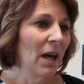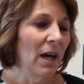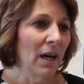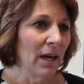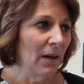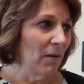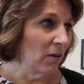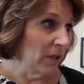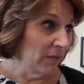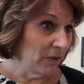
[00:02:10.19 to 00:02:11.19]
uh,
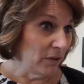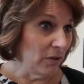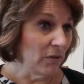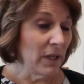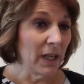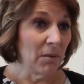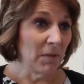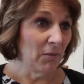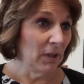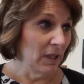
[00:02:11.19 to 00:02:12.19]
or if you do, they can
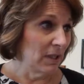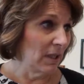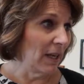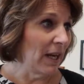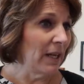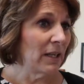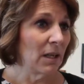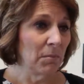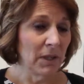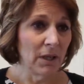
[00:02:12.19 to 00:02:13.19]
be really slight,
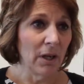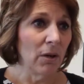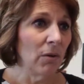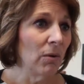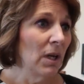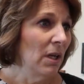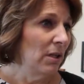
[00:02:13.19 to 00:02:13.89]
come and go.